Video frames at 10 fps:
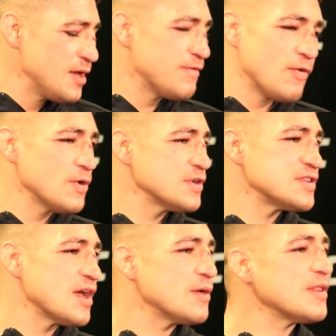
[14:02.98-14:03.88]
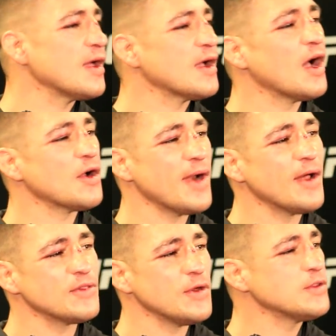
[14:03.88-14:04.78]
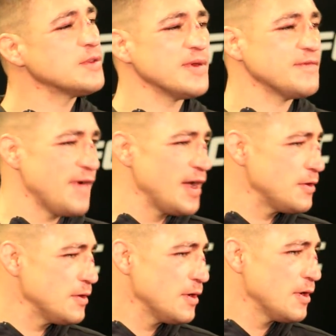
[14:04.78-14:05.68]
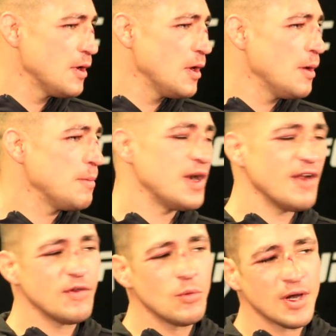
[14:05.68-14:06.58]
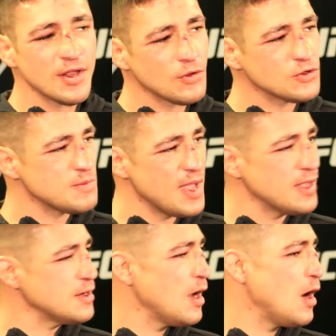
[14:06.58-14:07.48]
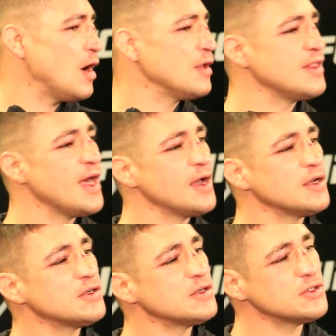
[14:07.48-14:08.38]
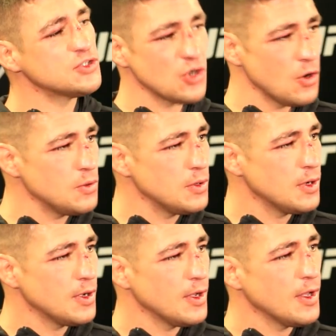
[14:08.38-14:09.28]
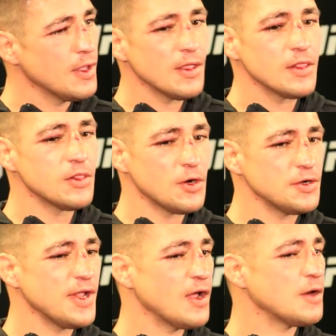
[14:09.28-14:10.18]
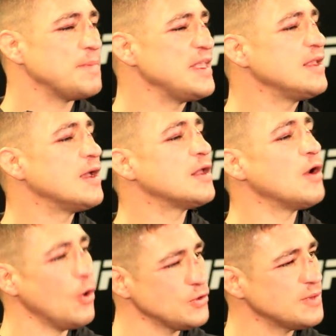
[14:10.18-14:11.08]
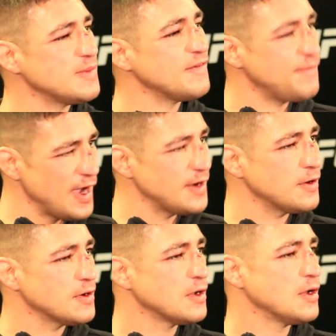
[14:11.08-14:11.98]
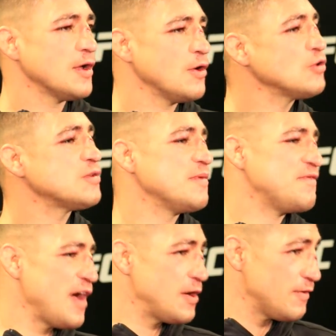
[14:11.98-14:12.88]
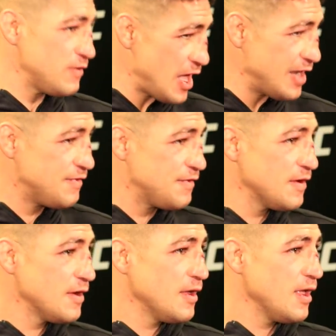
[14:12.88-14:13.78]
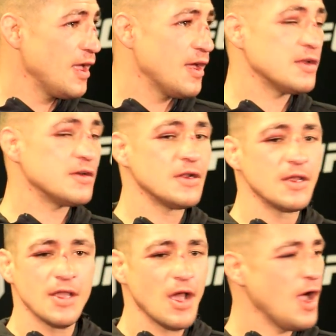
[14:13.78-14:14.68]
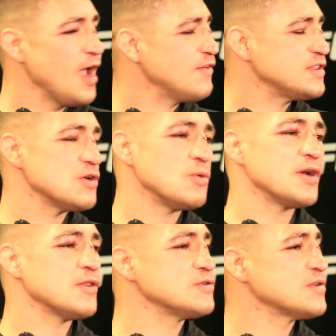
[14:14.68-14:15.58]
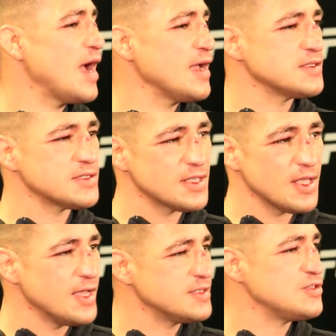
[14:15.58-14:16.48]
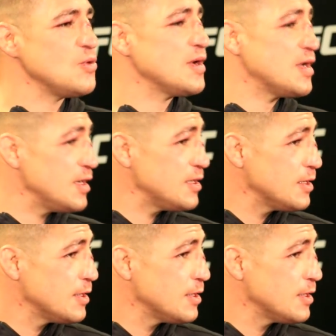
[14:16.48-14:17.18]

and Forrest, that got crowned the Ultimate Fighter. But every one of those men on that show learned how to be an ultimate fighter of life. And every single one of those guys is doing good,